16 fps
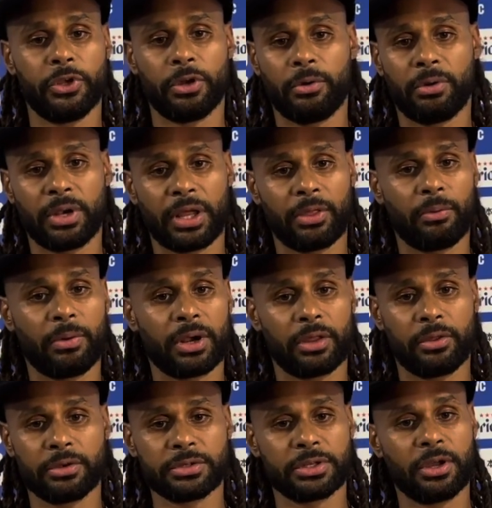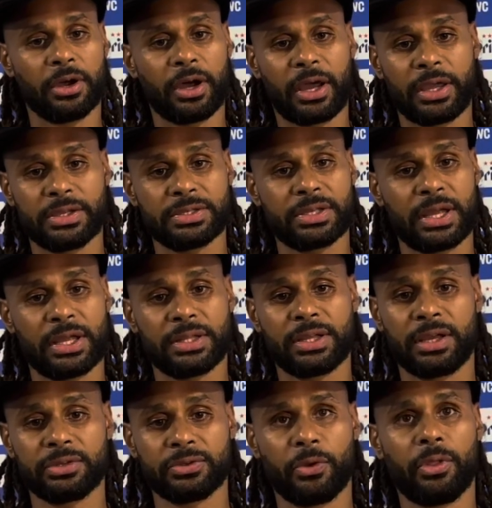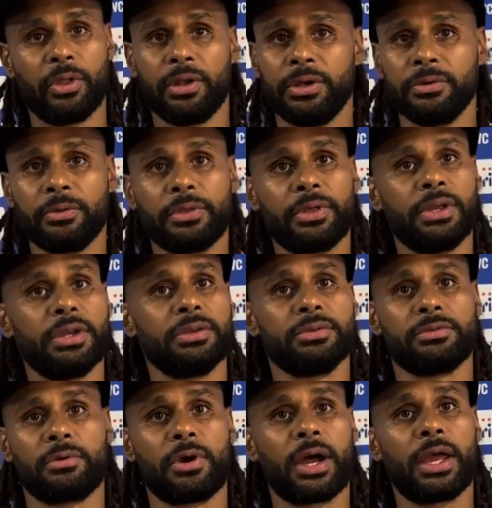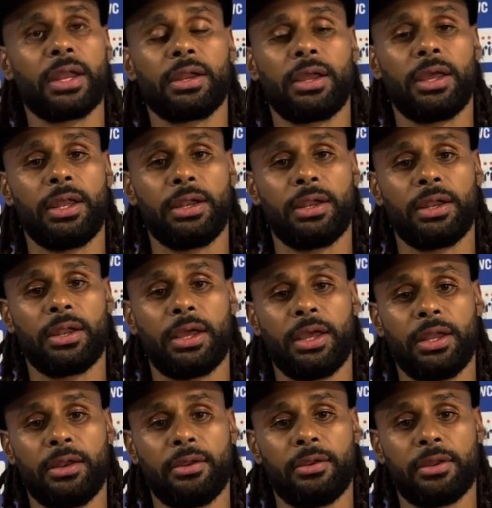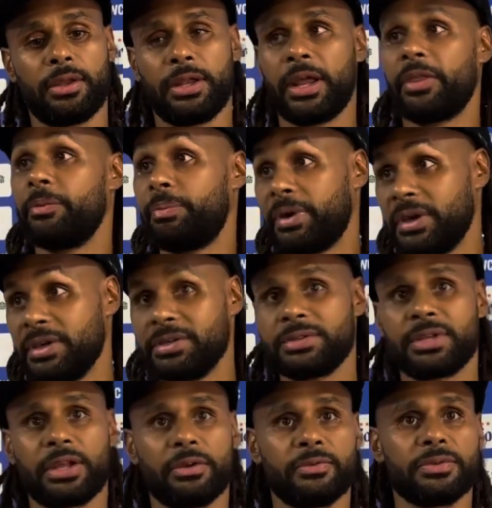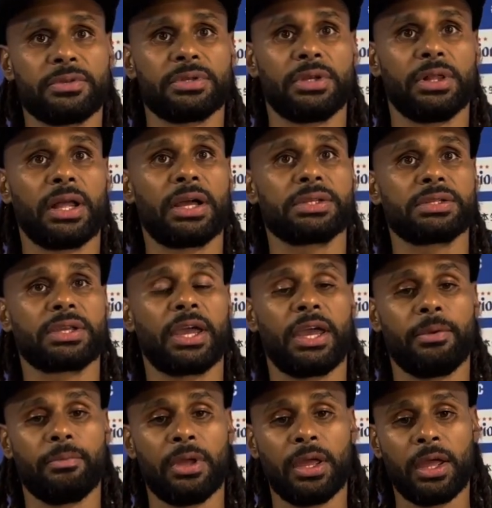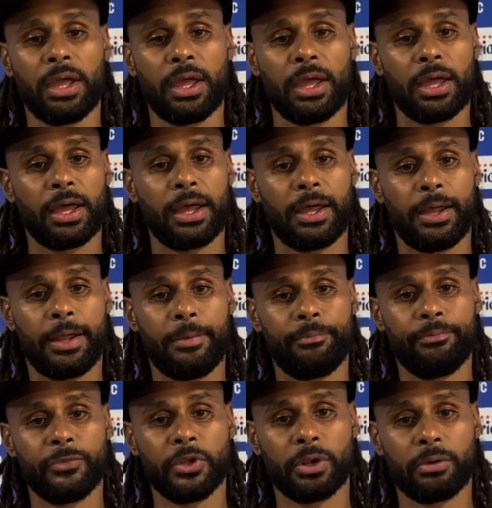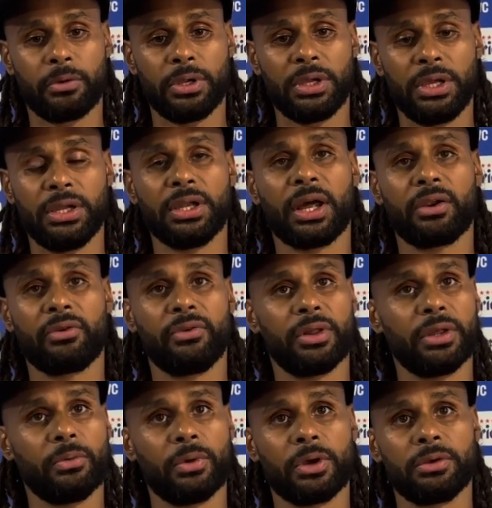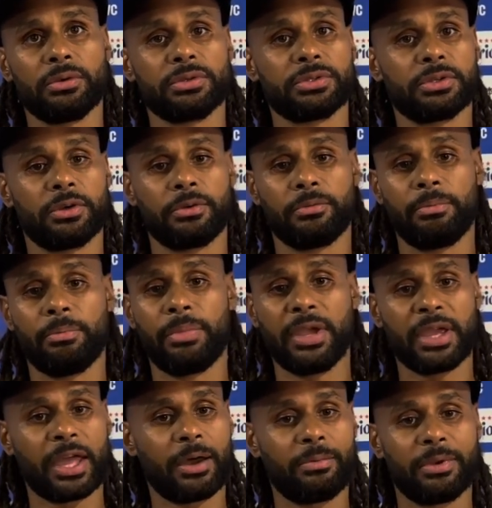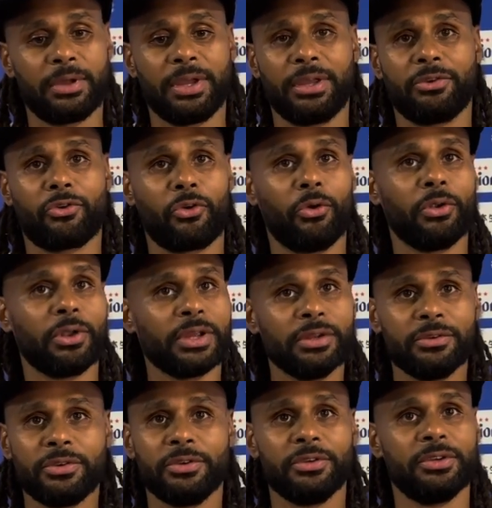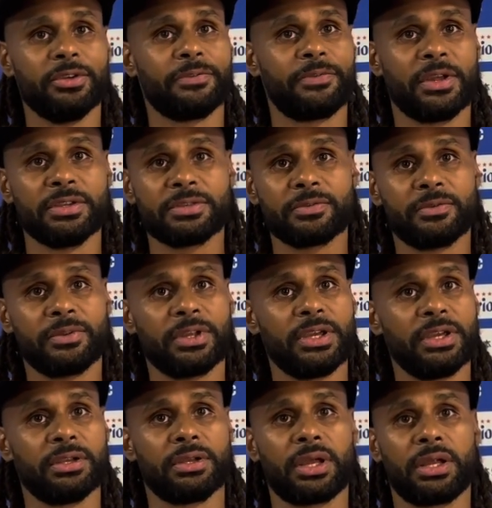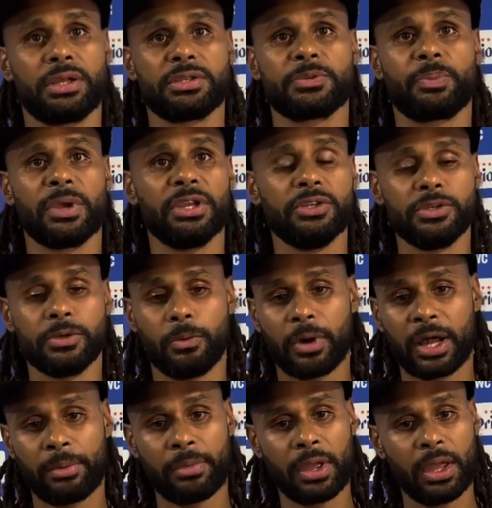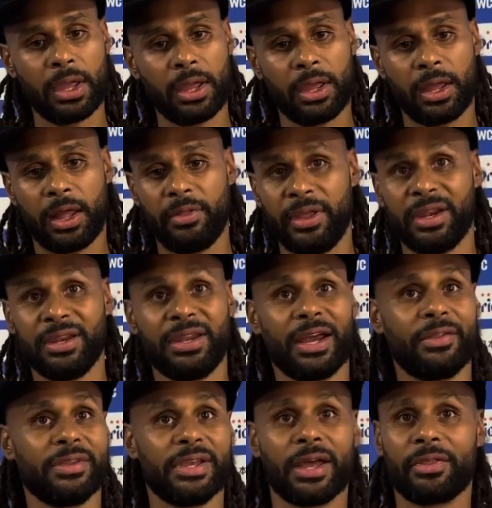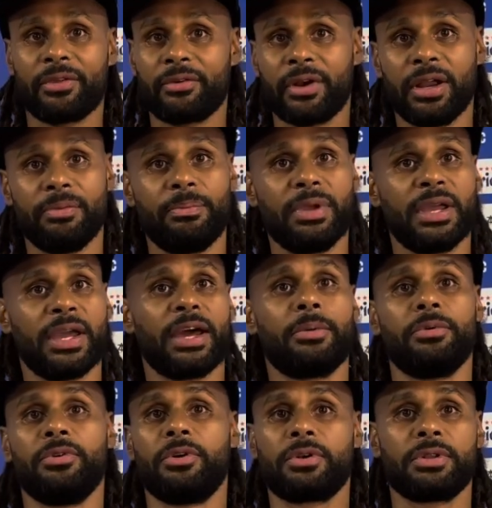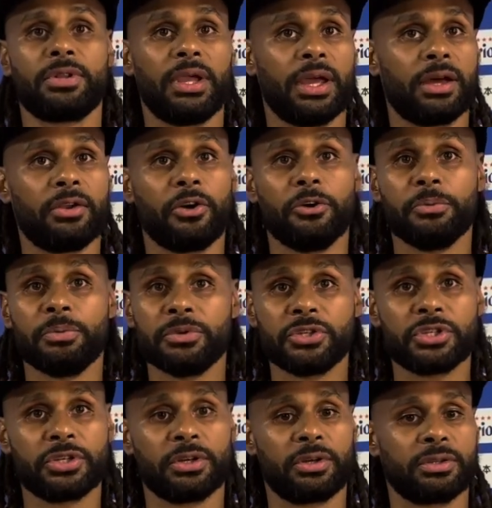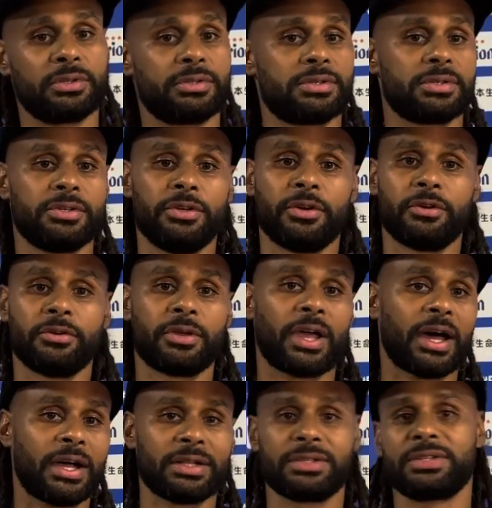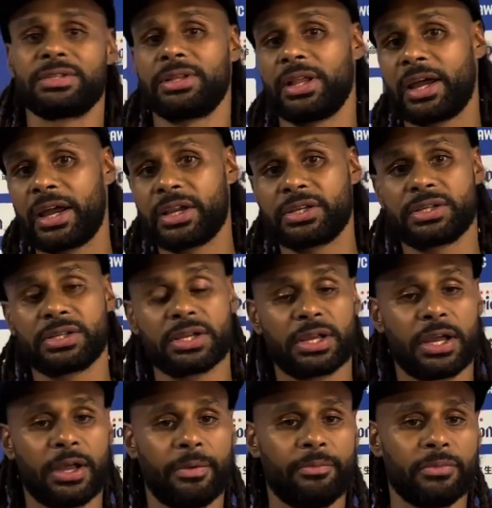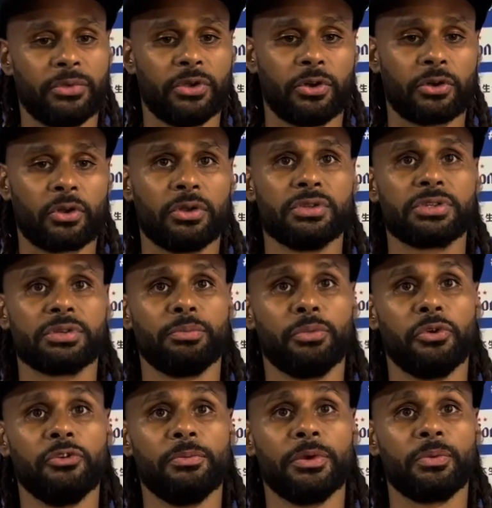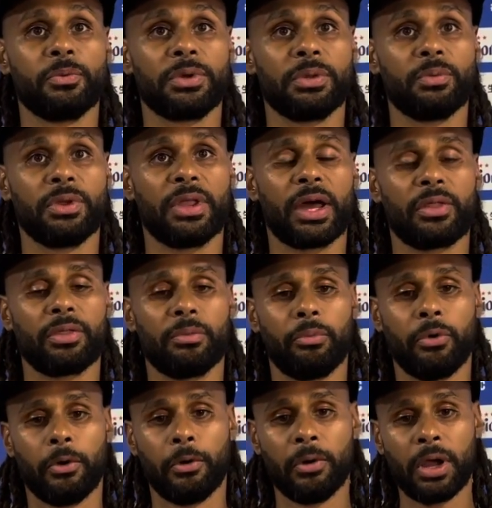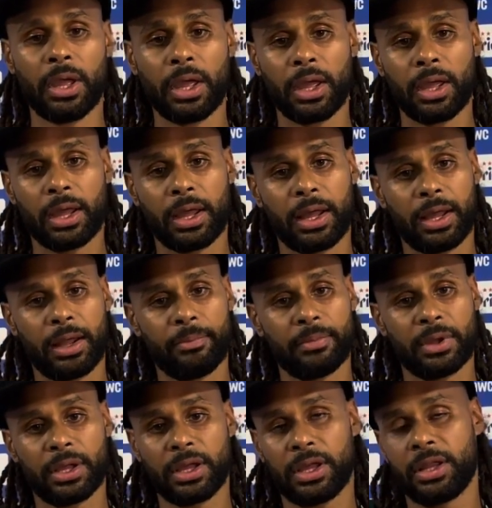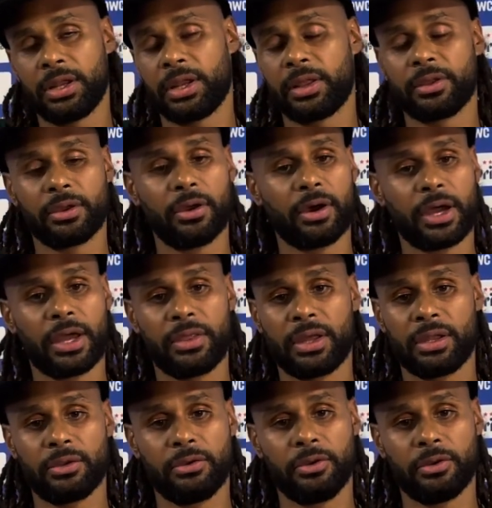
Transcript: Another one of those guys that does all the little things right, and another piece that obviously last game, he done really well. So being able to crawl into you defensively and speed you up, and then down the other end being able to knock down open shots, cut, slash, constant movement without the ball. Another guy that,